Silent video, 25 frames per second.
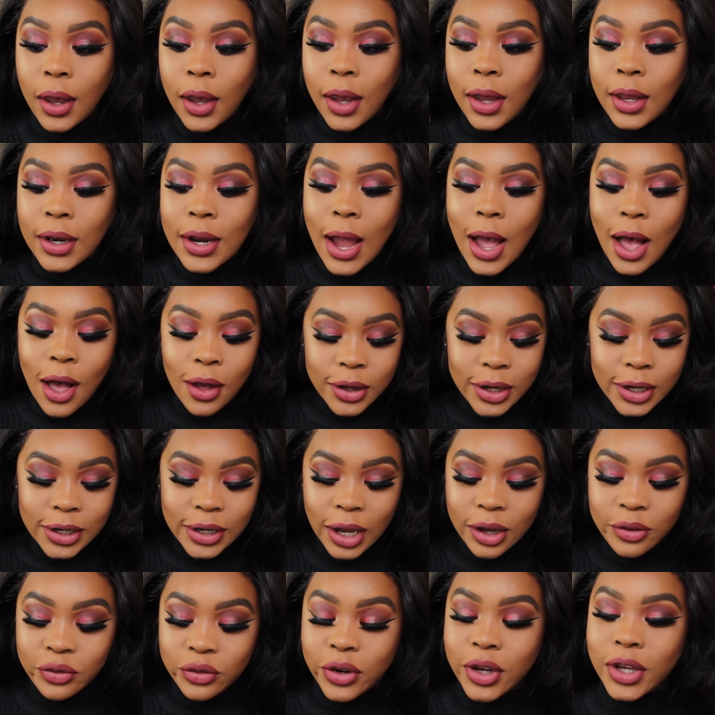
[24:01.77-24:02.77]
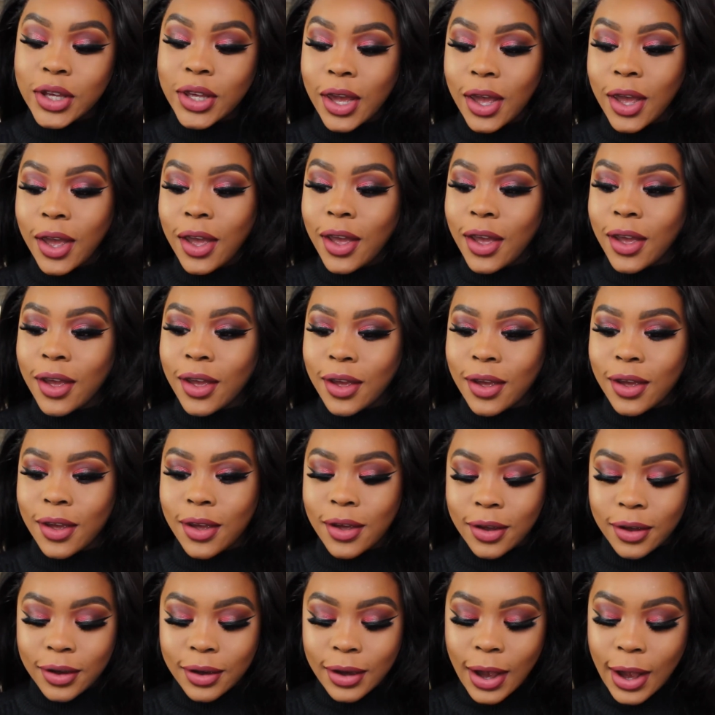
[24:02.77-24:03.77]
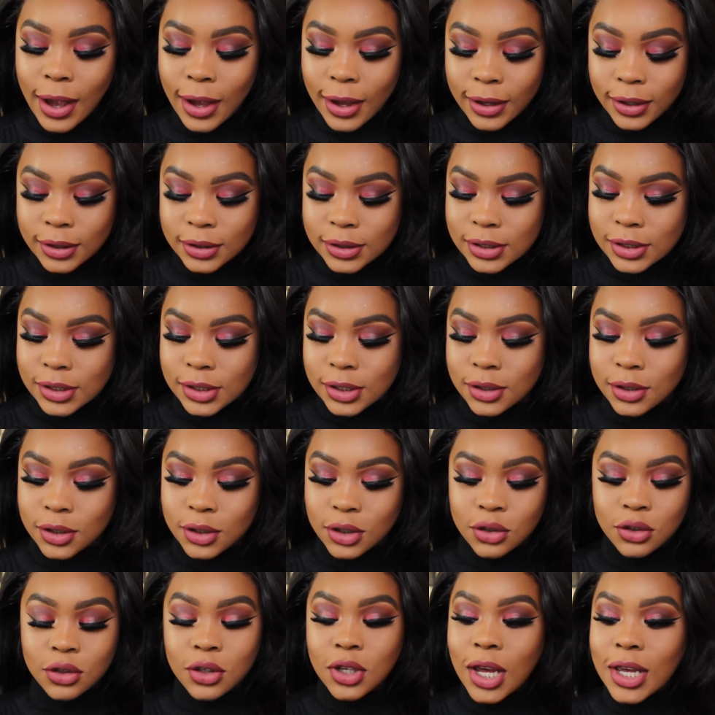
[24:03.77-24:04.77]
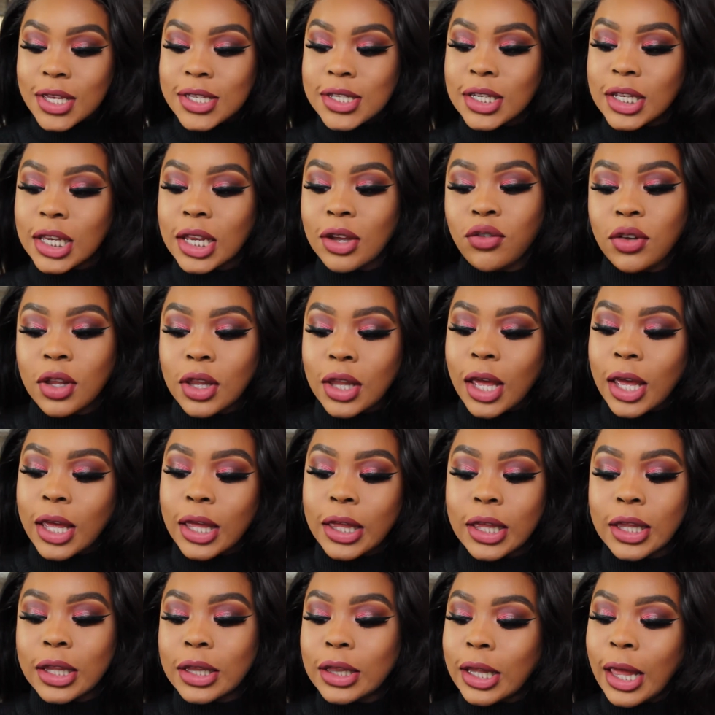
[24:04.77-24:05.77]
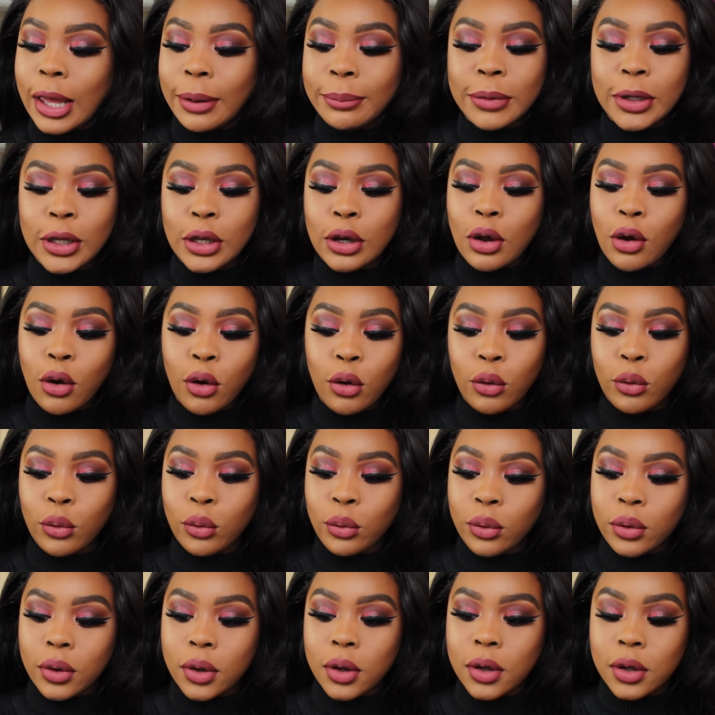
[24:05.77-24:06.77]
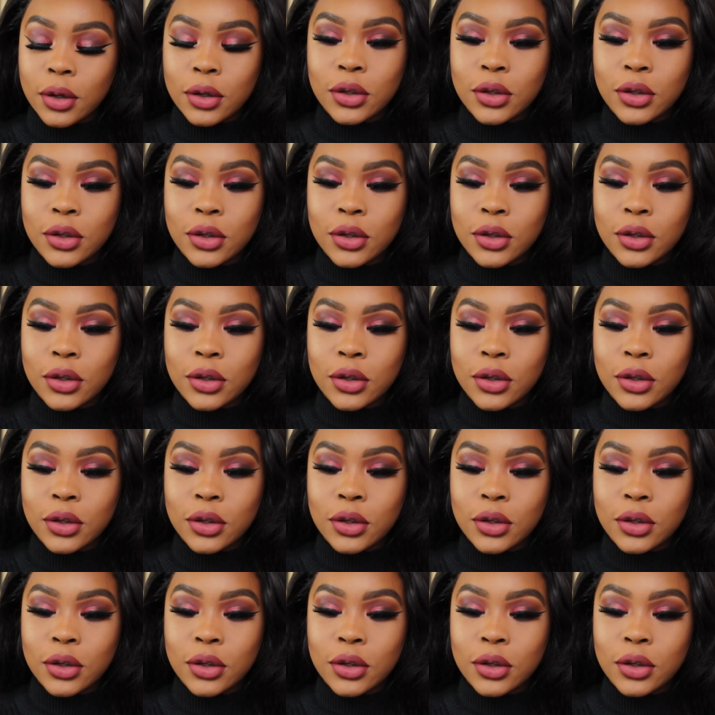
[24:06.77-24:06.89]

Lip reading: And how can I forget, guys? You guys didn't even like let me know.